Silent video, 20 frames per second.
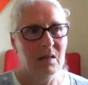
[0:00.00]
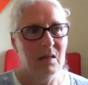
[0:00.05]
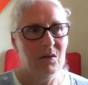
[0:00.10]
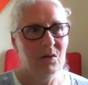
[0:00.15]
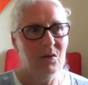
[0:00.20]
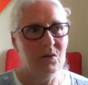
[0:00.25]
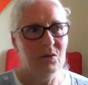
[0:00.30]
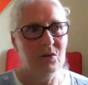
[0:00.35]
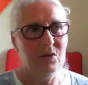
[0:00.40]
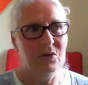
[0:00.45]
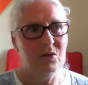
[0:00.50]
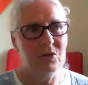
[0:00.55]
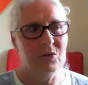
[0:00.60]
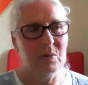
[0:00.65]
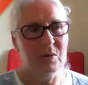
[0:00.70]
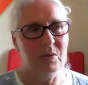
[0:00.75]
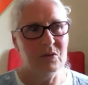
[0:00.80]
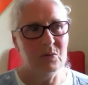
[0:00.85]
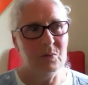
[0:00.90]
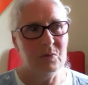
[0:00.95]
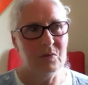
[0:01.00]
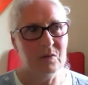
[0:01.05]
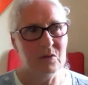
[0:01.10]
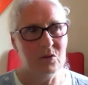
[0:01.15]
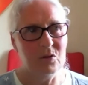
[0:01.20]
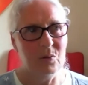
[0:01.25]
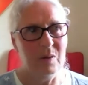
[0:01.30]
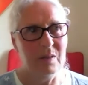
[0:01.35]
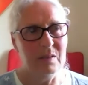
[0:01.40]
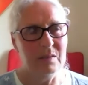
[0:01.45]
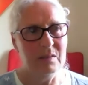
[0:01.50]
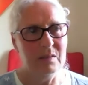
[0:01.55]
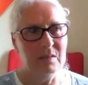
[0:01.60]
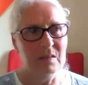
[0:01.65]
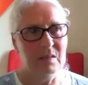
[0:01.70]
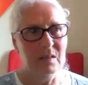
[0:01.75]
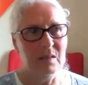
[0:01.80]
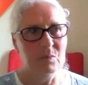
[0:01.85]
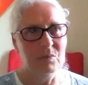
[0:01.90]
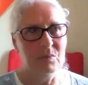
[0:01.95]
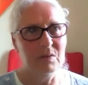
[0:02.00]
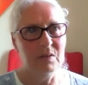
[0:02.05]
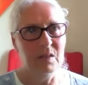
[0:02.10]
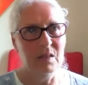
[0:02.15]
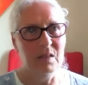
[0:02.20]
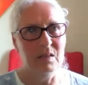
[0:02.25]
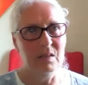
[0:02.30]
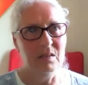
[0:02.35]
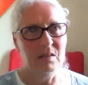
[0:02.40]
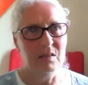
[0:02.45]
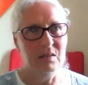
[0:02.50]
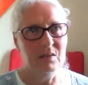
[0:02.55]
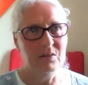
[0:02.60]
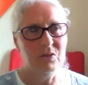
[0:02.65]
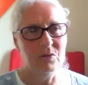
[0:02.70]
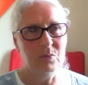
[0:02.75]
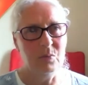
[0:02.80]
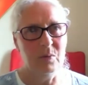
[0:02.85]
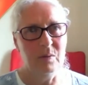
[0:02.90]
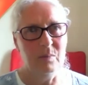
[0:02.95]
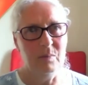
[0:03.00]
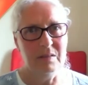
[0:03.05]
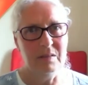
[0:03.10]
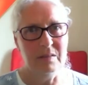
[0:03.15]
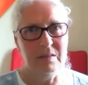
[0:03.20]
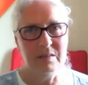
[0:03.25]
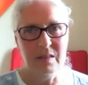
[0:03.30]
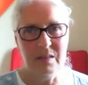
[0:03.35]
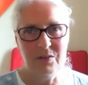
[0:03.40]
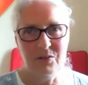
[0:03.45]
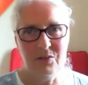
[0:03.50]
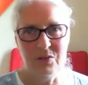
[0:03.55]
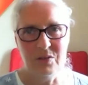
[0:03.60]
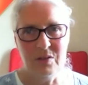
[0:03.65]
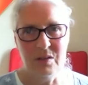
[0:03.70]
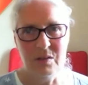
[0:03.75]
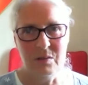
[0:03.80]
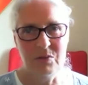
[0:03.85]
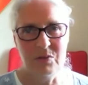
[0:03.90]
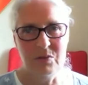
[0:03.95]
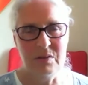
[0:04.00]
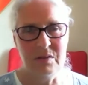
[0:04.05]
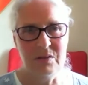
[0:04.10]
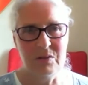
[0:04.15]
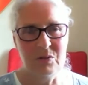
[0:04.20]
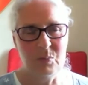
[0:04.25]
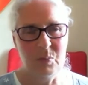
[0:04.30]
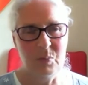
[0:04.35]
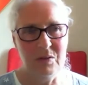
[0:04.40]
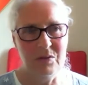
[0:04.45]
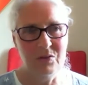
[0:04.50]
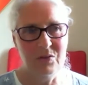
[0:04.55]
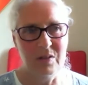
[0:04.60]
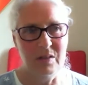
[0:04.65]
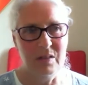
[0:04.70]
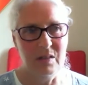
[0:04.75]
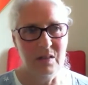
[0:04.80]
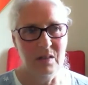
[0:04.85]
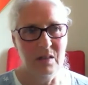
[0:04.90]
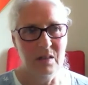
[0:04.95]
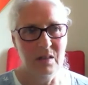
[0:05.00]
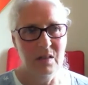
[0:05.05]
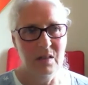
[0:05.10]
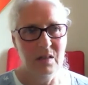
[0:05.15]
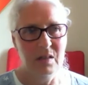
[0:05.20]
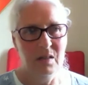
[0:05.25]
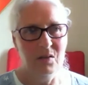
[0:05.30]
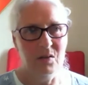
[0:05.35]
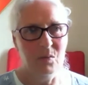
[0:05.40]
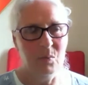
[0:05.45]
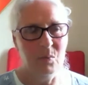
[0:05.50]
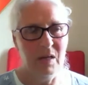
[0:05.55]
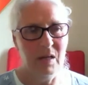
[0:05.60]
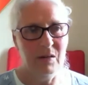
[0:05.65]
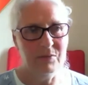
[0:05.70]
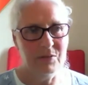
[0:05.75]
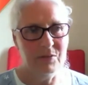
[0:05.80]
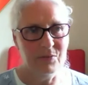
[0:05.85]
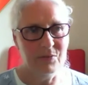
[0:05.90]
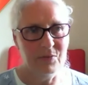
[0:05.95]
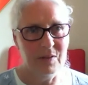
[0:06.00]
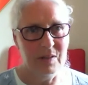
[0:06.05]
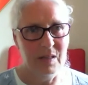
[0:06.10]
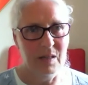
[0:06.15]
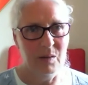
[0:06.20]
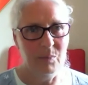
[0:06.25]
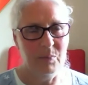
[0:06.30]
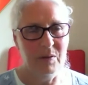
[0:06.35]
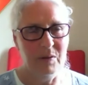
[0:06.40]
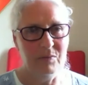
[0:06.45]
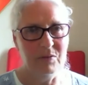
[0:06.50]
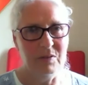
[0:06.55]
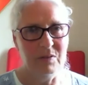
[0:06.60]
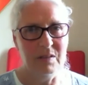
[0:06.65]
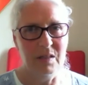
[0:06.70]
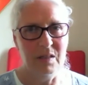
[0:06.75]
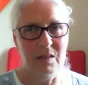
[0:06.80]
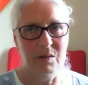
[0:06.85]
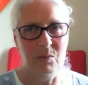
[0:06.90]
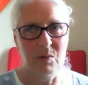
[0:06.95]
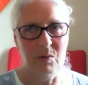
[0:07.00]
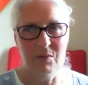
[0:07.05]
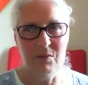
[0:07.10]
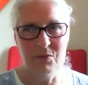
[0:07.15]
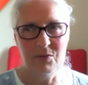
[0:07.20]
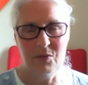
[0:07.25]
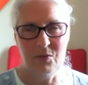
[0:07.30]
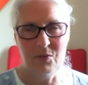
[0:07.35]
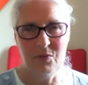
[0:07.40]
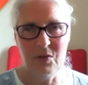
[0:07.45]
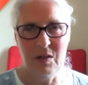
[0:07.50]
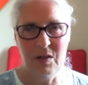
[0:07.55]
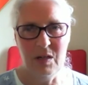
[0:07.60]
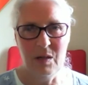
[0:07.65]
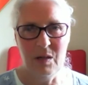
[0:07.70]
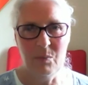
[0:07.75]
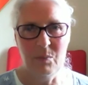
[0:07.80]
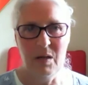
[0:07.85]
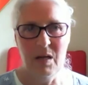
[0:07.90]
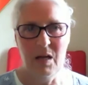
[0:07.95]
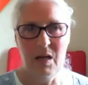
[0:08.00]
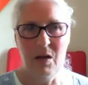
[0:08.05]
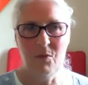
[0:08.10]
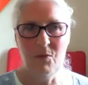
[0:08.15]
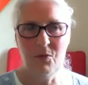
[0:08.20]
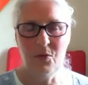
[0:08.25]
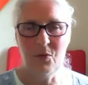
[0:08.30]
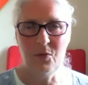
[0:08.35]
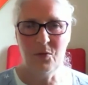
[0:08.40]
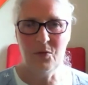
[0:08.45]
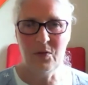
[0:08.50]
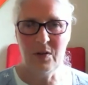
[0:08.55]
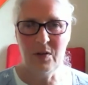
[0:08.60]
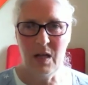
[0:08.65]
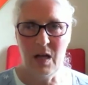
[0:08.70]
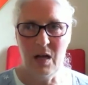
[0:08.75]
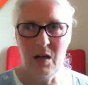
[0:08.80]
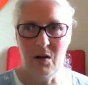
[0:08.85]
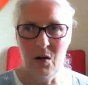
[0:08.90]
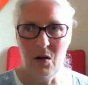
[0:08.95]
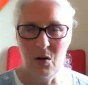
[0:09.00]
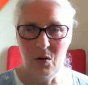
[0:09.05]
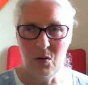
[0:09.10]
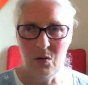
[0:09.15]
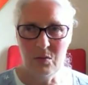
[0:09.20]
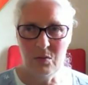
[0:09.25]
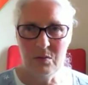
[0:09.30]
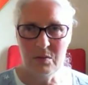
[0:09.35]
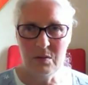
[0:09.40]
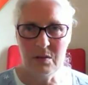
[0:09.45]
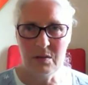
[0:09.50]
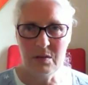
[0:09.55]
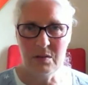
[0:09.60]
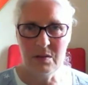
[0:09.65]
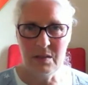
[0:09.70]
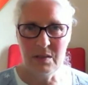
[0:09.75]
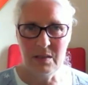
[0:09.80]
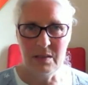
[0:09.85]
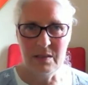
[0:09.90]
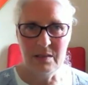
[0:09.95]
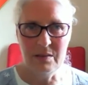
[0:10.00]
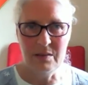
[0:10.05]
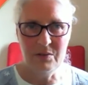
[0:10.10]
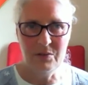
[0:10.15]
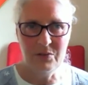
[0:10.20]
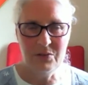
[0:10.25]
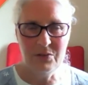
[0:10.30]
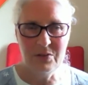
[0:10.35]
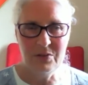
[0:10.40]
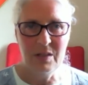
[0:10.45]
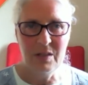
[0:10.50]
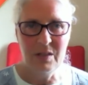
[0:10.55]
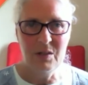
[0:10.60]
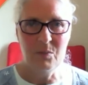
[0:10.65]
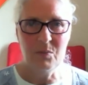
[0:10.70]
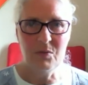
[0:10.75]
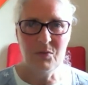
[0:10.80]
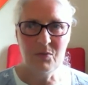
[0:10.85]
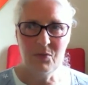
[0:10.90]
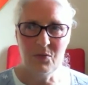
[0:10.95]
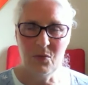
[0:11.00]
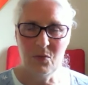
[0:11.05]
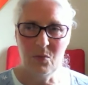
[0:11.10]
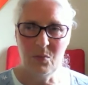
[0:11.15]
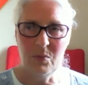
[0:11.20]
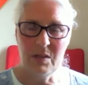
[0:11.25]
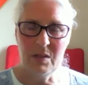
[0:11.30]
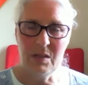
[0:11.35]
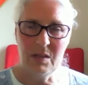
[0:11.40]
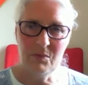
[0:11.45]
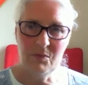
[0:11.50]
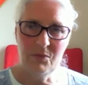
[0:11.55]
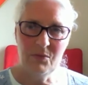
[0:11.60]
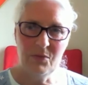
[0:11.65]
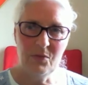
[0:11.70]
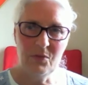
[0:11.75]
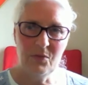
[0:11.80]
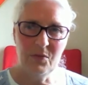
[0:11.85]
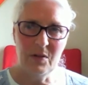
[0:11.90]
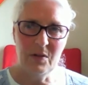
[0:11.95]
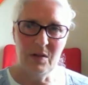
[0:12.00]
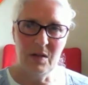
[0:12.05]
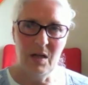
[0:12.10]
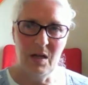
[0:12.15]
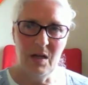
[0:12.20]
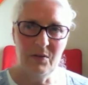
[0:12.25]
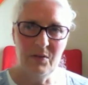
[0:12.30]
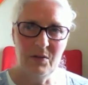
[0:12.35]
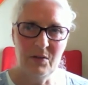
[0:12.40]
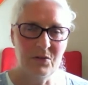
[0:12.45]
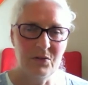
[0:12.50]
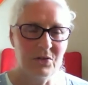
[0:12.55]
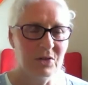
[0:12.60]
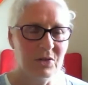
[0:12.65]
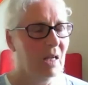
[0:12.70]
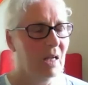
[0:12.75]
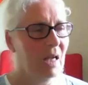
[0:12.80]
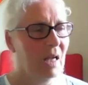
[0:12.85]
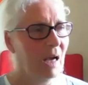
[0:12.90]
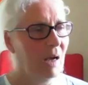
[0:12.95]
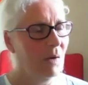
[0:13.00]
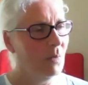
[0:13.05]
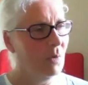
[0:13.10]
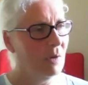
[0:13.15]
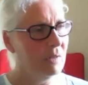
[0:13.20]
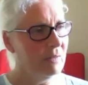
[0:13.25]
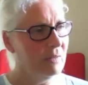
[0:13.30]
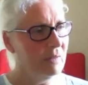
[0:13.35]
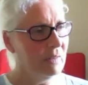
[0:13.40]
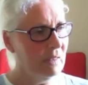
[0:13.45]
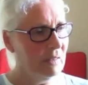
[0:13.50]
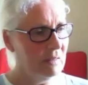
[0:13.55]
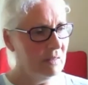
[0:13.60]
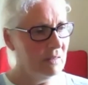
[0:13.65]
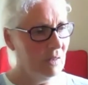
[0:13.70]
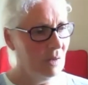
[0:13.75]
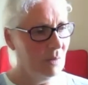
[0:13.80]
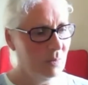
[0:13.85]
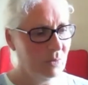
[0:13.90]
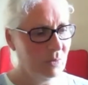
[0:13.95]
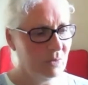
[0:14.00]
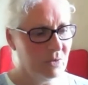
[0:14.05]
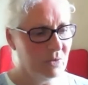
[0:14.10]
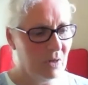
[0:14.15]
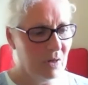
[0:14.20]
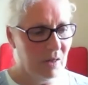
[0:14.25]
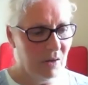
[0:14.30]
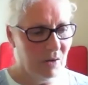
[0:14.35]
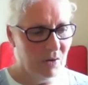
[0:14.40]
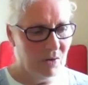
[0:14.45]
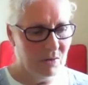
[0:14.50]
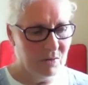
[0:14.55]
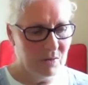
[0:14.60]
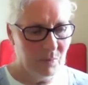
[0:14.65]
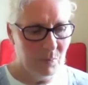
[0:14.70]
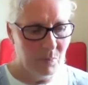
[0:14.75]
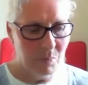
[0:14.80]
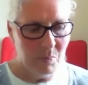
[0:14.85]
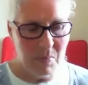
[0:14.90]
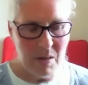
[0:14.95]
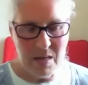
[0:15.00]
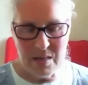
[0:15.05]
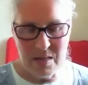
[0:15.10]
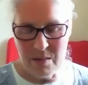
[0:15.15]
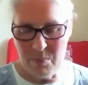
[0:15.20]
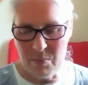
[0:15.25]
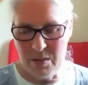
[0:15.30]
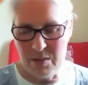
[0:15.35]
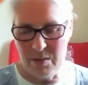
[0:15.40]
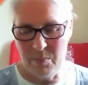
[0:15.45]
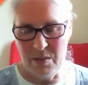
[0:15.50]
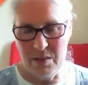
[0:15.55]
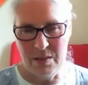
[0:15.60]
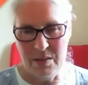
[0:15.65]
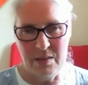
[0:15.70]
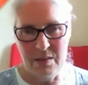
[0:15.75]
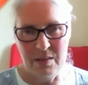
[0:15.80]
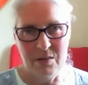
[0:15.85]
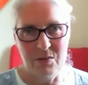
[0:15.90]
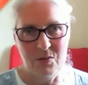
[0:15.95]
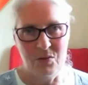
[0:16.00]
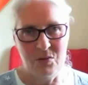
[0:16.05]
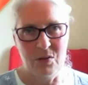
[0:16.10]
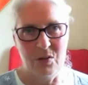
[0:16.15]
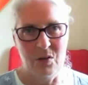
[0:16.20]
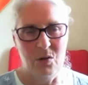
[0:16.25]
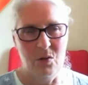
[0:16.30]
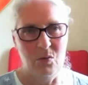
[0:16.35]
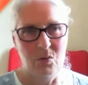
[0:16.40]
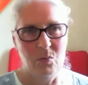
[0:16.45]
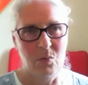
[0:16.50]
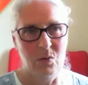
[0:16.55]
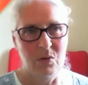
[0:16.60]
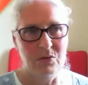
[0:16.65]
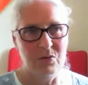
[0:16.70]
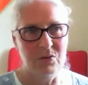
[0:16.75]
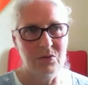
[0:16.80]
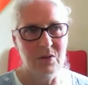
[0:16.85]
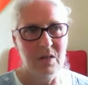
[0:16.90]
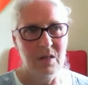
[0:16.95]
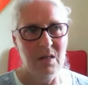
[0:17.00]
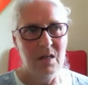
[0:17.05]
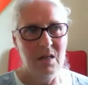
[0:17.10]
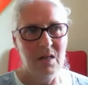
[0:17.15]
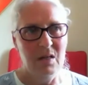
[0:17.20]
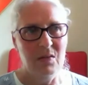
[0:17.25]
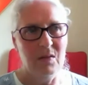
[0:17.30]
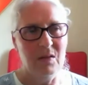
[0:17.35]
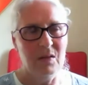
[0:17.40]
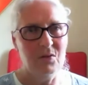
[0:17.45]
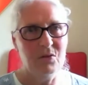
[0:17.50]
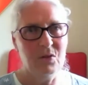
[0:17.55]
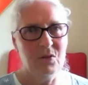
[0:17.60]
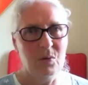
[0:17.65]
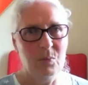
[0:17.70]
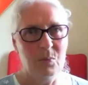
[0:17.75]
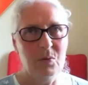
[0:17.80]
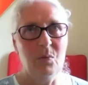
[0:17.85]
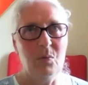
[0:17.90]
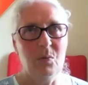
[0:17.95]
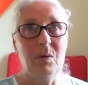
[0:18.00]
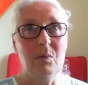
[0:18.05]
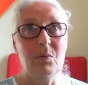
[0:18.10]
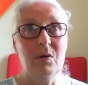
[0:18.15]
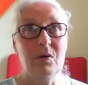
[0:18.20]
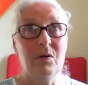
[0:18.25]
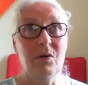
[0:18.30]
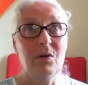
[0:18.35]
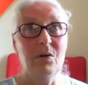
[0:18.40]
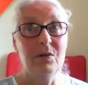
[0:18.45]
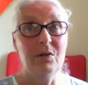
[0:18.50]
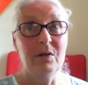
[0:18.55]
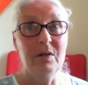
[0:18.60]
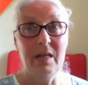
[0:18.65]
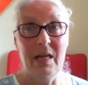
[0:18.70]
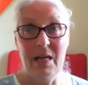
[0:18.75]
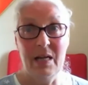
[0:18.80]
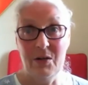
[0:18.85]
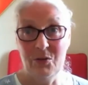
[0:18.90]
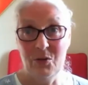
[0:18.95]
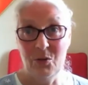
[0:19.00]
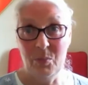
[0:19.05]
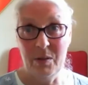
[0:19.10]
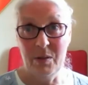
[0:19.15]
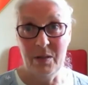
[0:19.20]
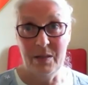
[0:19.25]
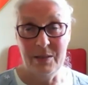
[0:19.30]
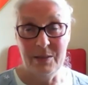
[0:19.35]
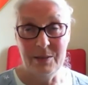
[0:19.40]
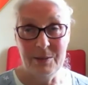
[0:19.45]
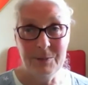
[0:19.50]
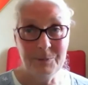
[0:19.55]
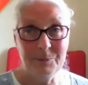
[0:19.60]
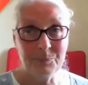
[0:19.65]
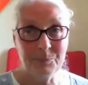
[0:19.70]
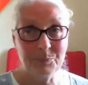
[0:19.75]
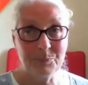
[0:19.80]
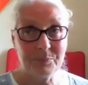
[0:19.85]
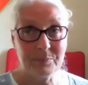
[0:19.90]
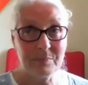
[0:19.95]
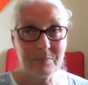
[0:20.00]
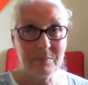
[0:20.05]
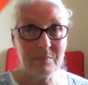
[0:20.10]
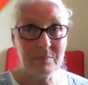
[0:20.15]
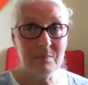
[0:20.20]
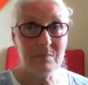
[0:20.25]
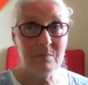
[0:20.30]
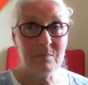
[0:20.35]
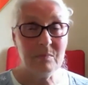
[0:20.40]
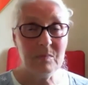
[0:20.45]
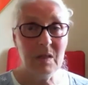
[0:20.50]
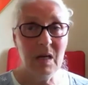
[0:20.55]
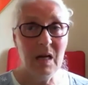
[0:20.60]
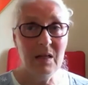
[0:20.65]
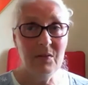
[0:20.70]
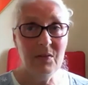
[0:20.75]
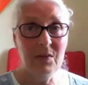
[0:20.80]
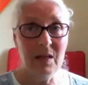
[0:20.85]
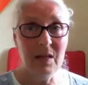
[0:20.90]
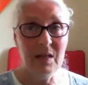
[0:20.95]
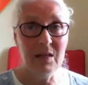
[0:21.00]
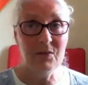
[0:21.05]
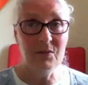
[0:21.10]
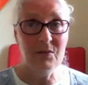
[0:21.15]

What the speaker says: this is where spirituality comes in, and this is where meditation comes in, especially, that we have to fill up every day. We have to fill up and fulfill our own needs before we can fulfill others. And one of the examples I heard many, many, many years ago was the example when we're on an aeroplane and they